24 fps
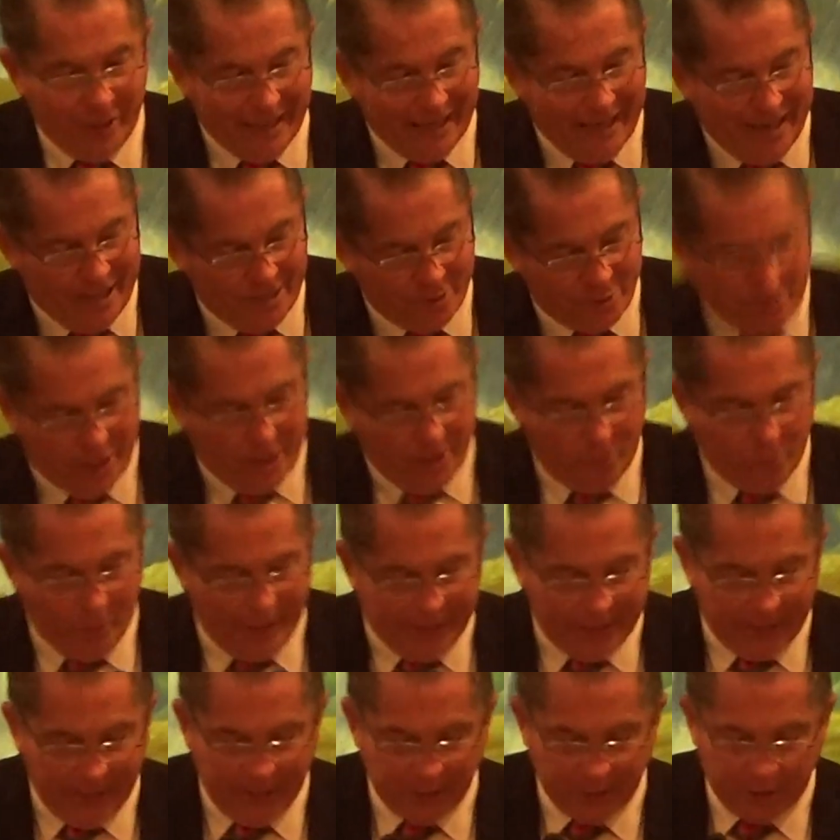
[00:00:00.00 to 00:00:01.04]
thing I'll say
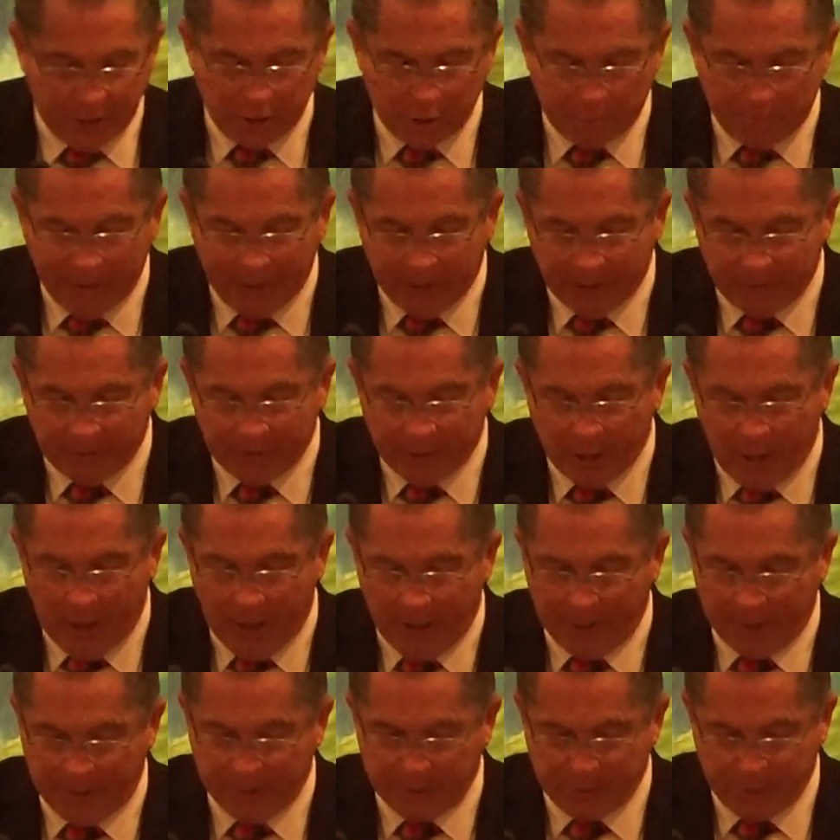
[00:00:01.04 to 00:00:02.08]
quickly is the Spirit of
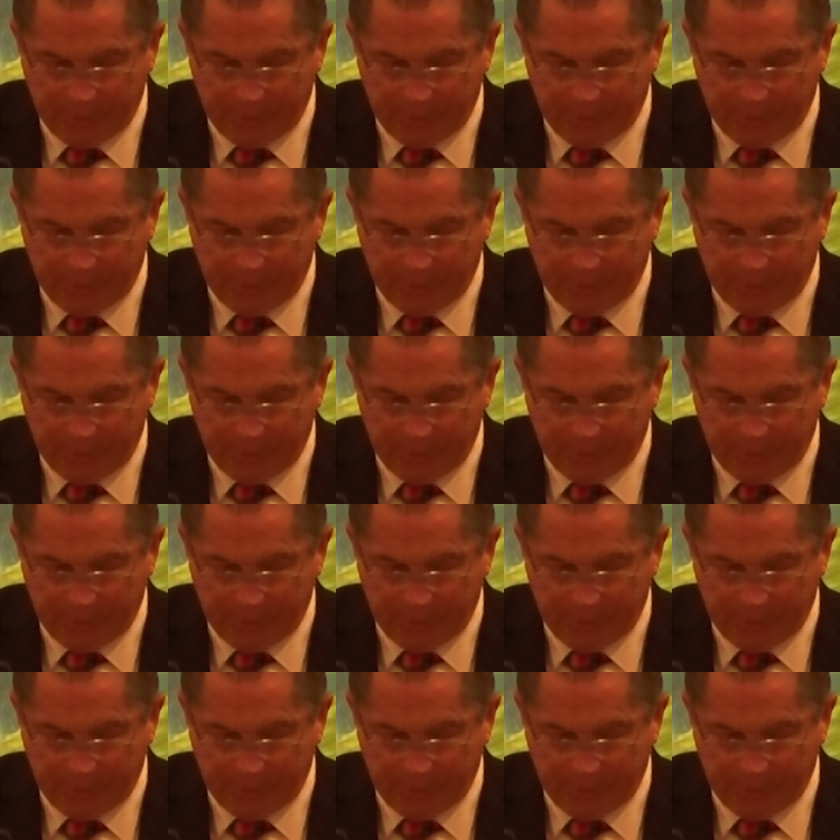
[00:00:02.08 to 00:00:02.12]
God is